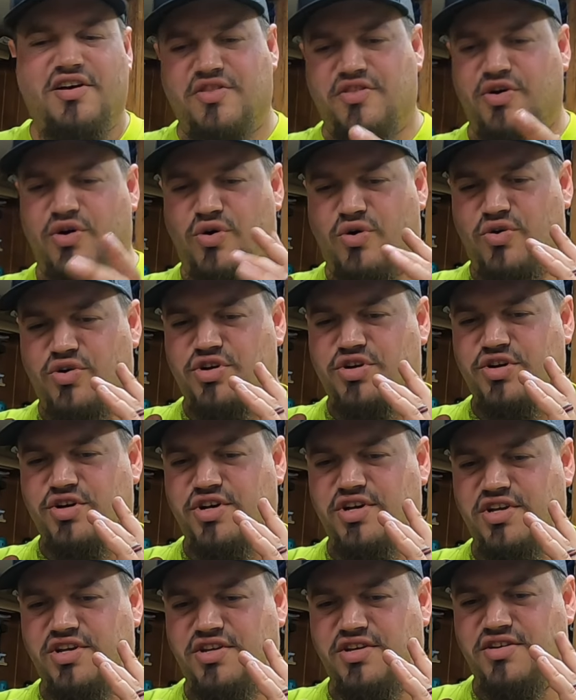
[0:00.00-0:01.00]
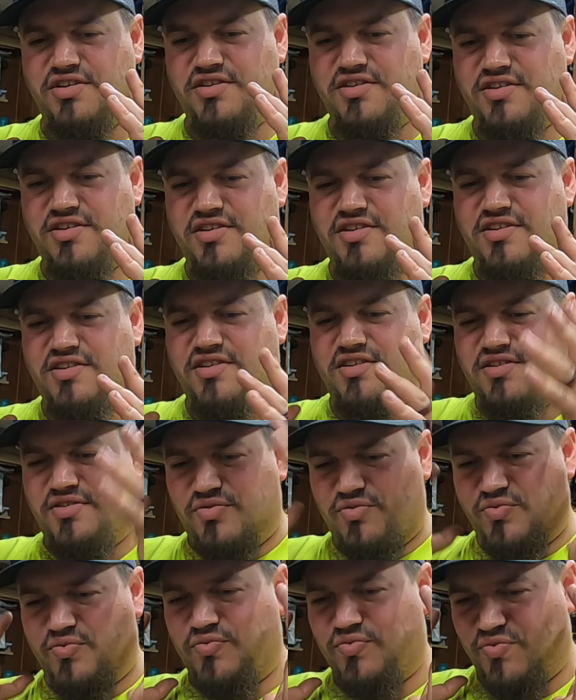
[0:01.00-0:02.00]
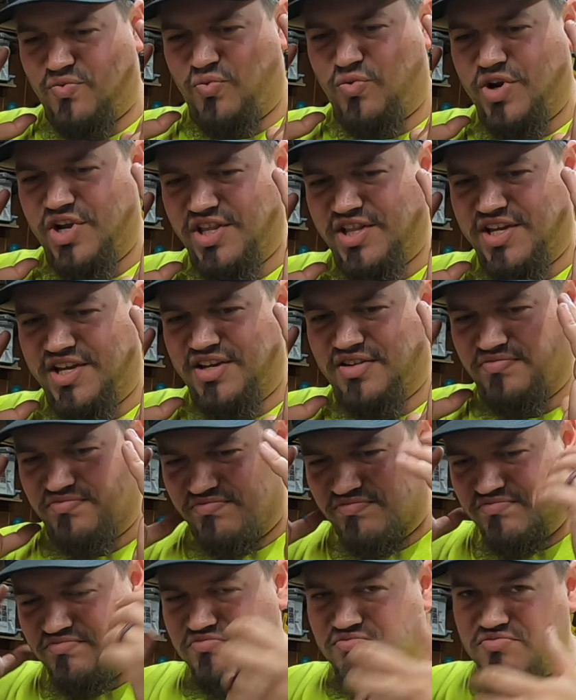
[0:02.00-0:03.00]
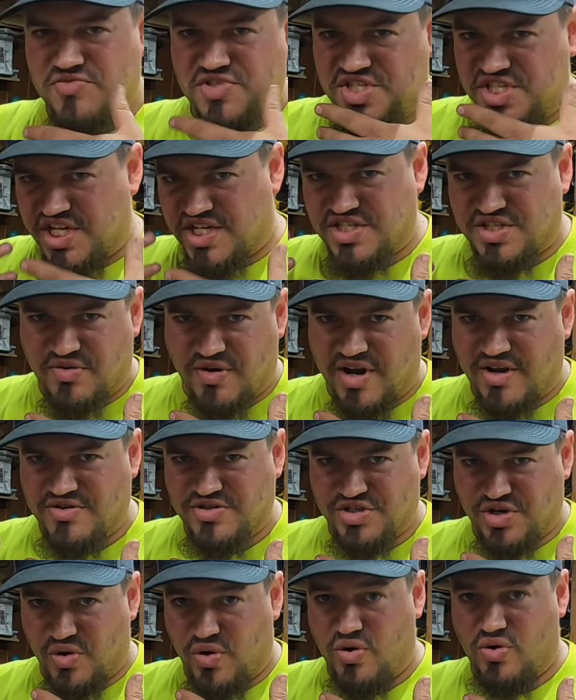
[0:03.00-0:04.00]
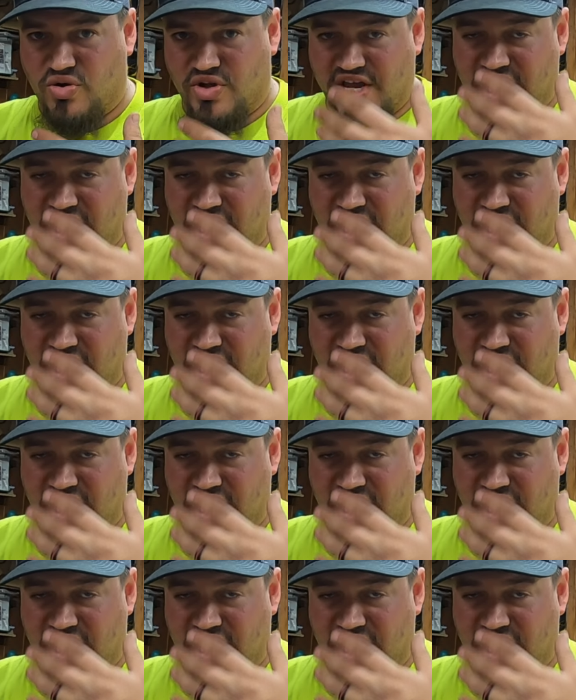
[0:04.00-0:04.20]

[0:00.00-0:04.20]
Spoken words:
the whole hood really sticks around your whole